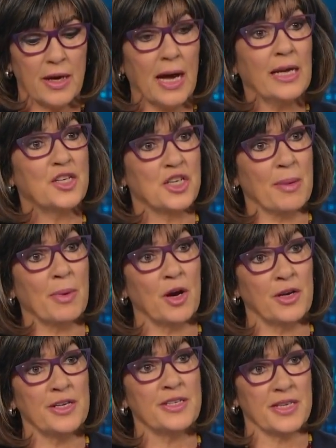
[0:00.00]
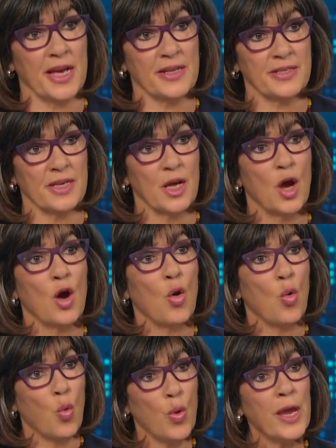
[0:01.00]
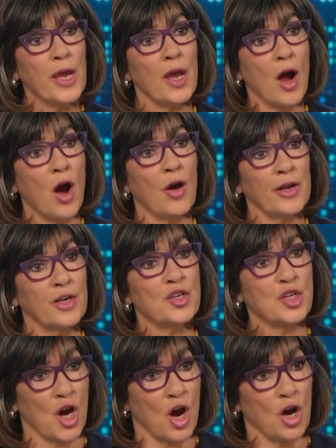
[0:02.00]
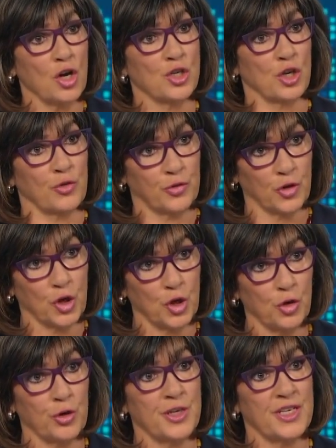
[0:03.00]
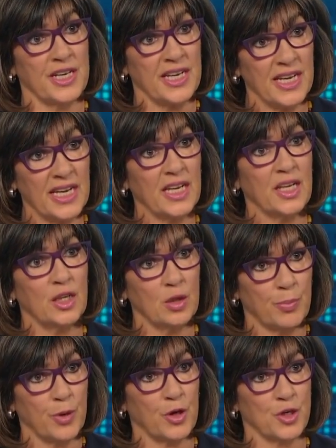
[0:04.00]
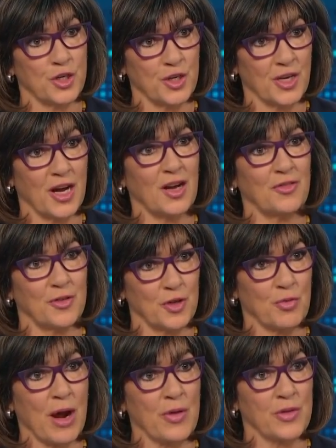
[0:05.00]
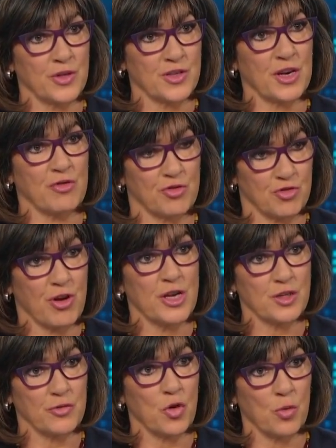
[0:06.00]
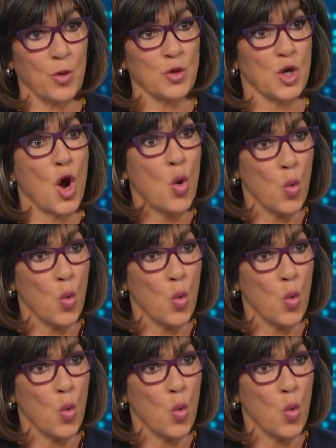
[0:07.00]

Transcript: Ali Shamkhani, says, we are in charge of security in the Persian Gulf and around the Straits of Hormuz.